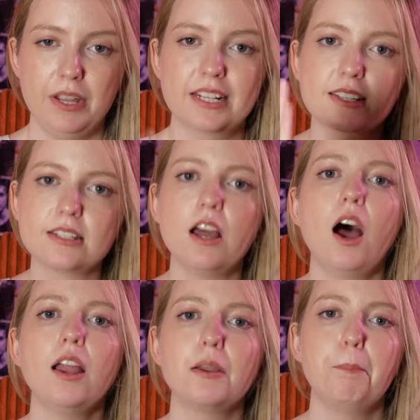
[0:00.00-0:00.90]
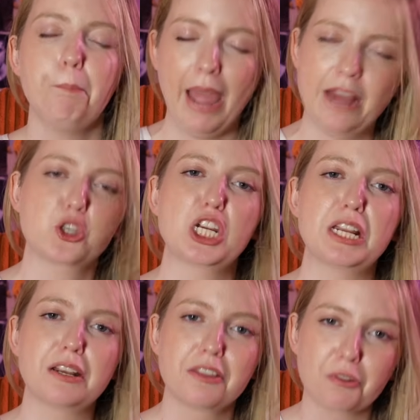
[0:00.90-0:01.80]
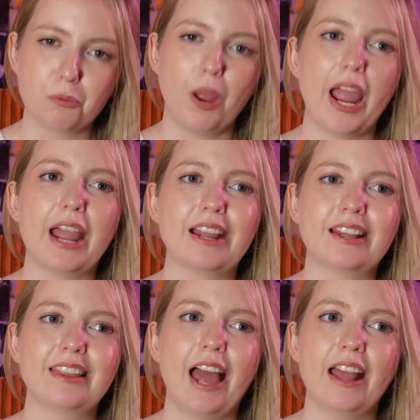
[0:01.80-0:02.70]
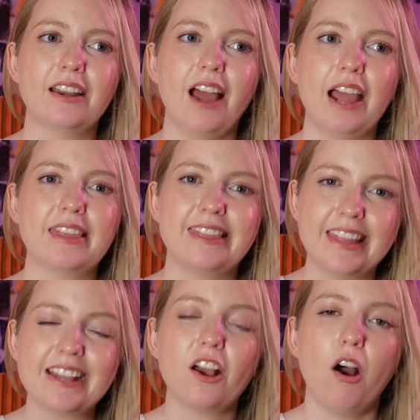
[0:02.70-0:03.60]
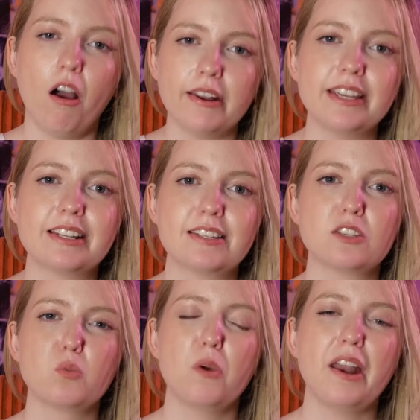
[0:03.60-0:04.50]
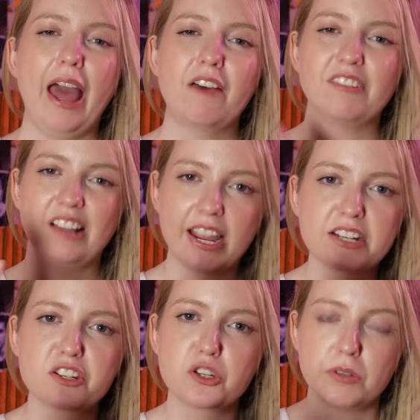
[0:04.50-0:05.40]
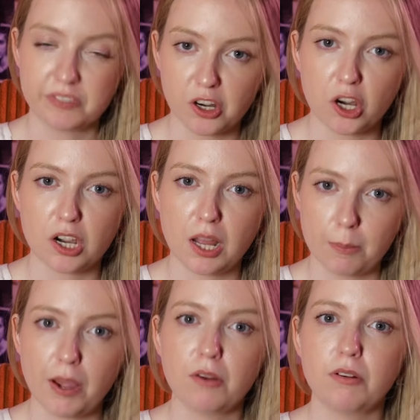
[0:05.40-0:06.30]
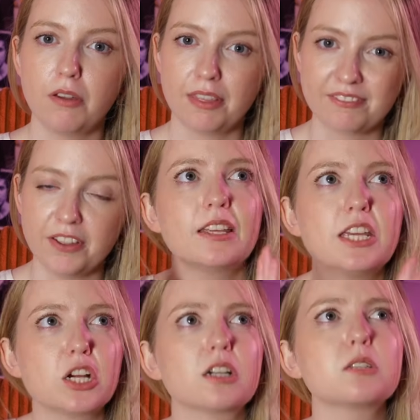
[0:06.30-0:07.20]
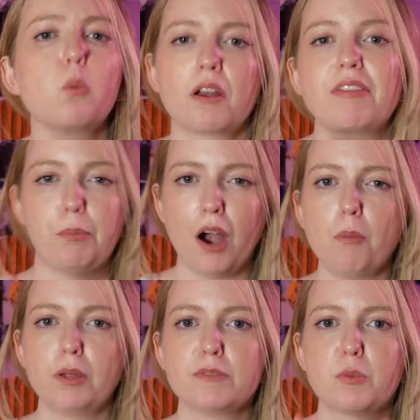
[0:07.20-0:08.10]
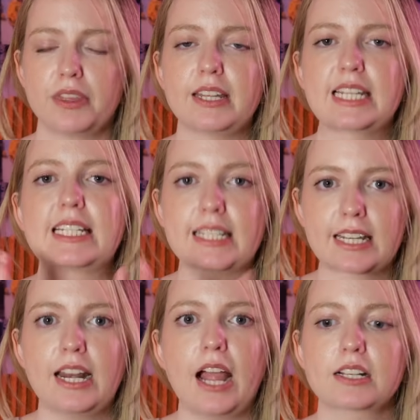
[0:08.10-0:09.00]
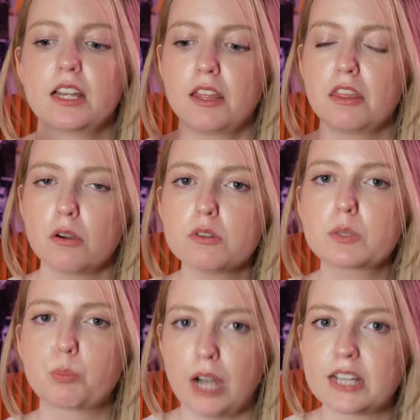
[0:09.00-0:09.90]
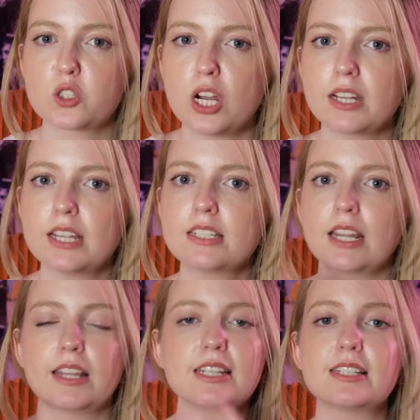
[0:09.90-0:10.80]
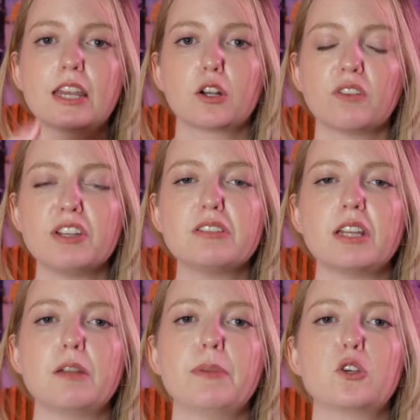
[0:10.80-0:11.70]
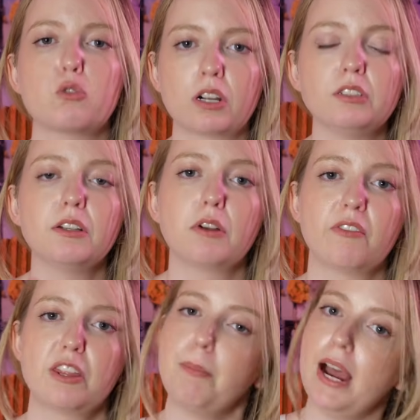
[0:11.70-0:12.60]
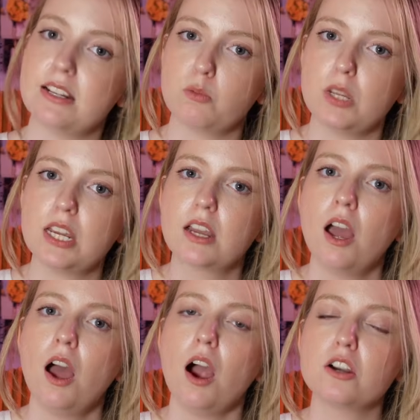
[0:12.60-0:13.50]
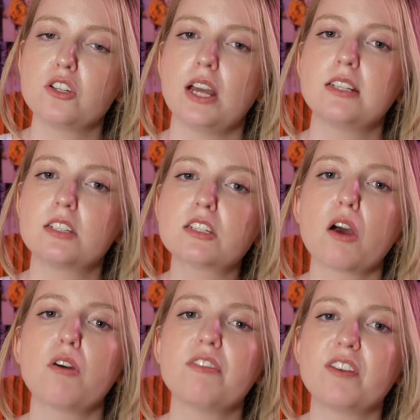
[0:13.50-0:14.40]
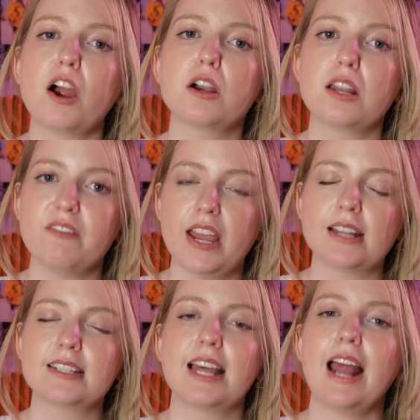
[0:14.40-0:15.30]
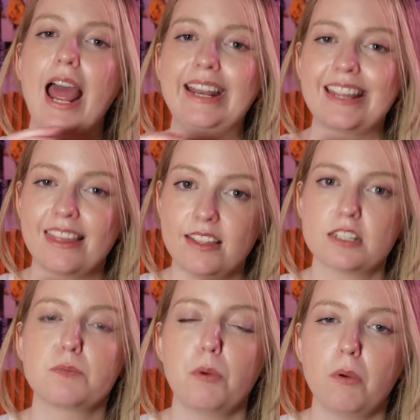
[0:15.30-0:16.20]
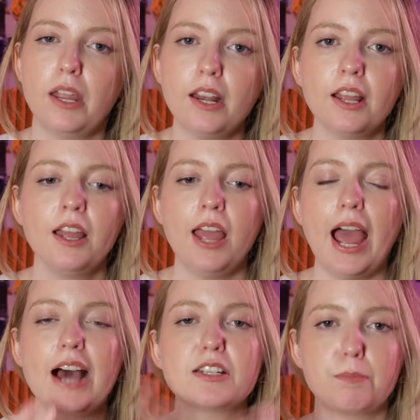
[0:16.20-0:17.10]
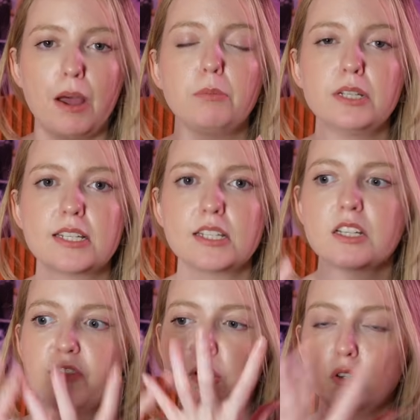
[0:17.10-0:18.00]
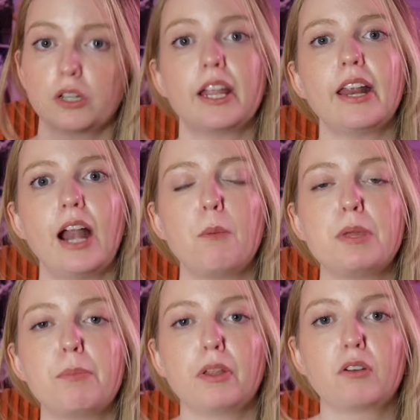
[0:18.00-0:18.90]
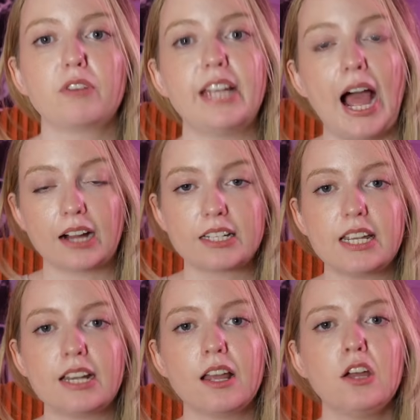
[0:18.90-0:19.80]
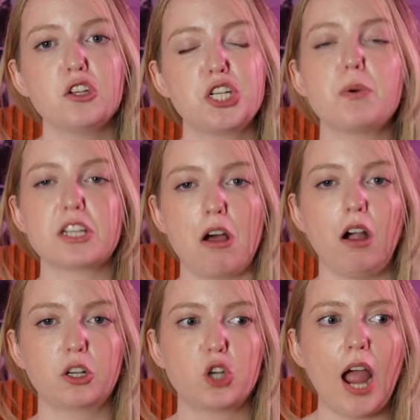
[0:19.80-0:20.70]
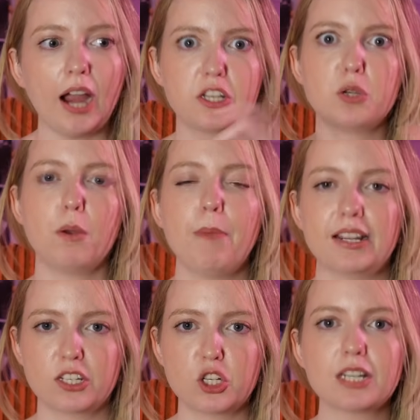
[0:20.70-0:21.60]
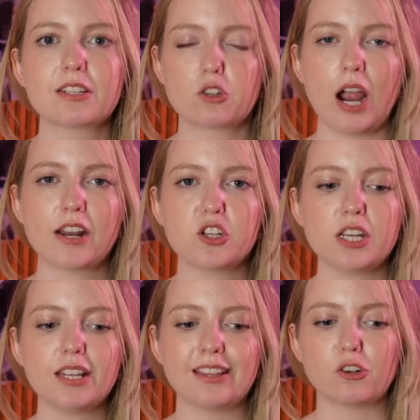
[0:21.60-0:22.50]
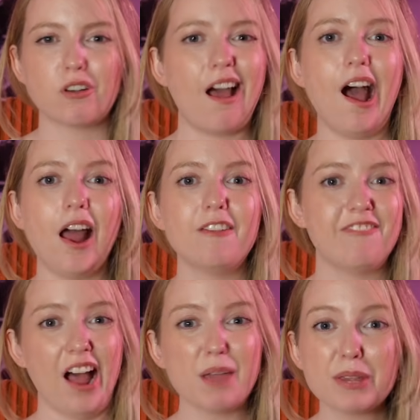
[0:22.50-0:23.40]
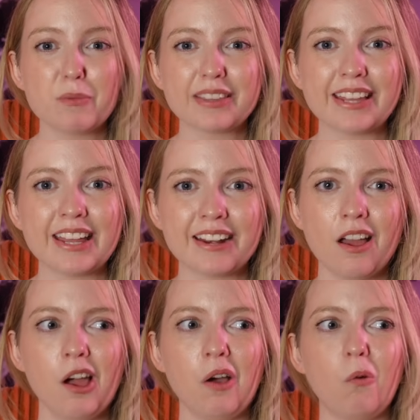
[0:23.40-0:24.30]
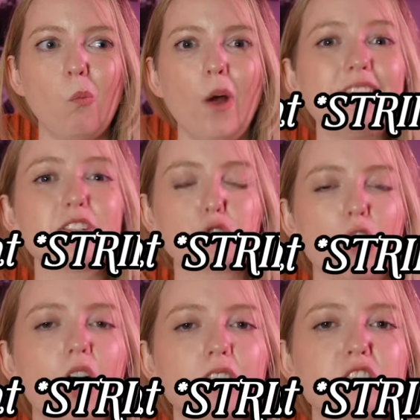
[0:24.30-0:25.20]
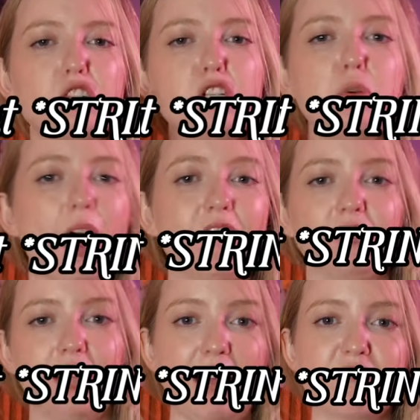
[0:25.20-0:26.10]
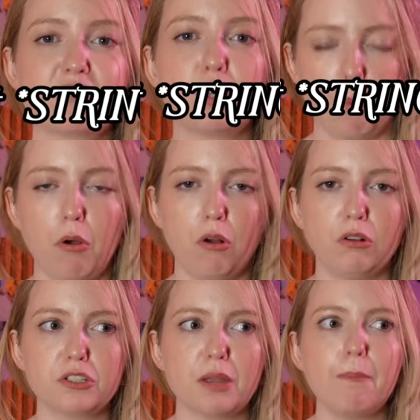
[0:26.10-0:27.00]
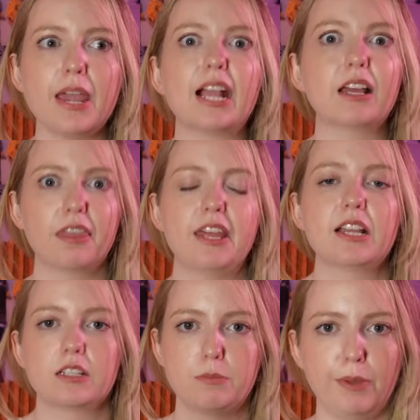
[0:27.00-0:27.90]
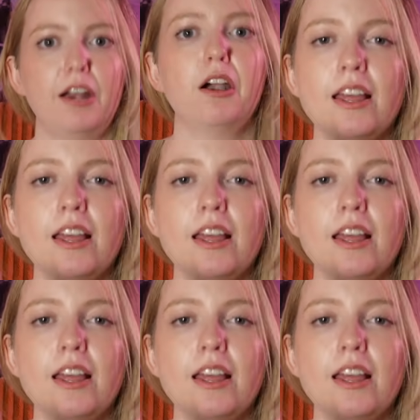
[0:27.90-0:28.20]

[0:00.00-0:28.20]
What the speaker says: It's not matching the way that I think audiences would have liked to have heard about the film. Here's one of the problems with this disconnect. Those press junkets and these interviews that have been trickled out over the past week are done so far in advance that at this point, as a publicist, if you're looking at how people are reacting to a talk track, to a messaging strategy, and they're not vibing with it, what straws do you have left to pull to make things better?